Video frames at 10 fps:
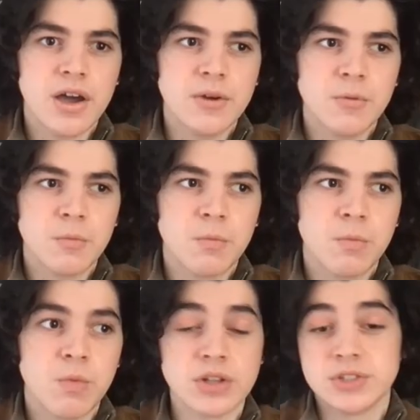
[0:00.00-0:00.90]
but
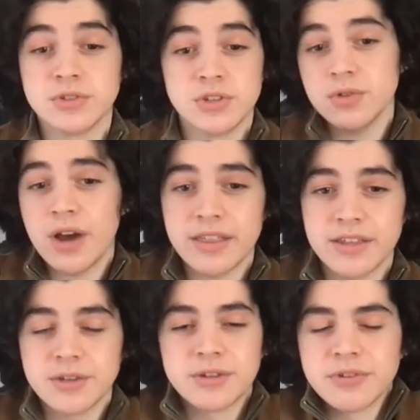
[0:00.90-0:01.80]
once you do, I
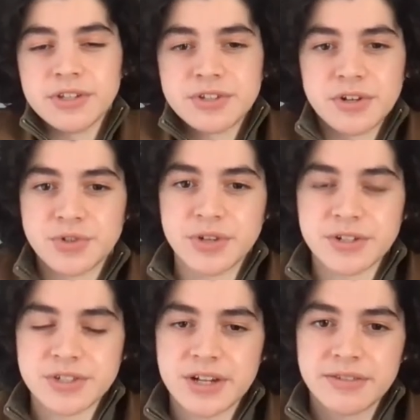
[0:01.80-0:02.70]
think you can really start
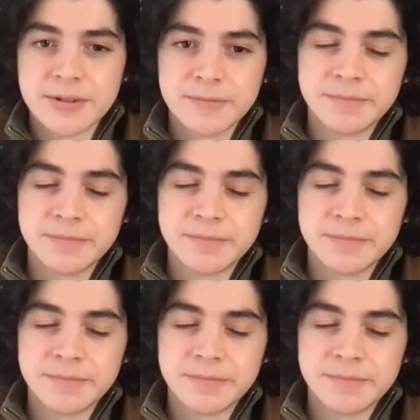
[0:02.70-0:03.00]
enjoying yourself.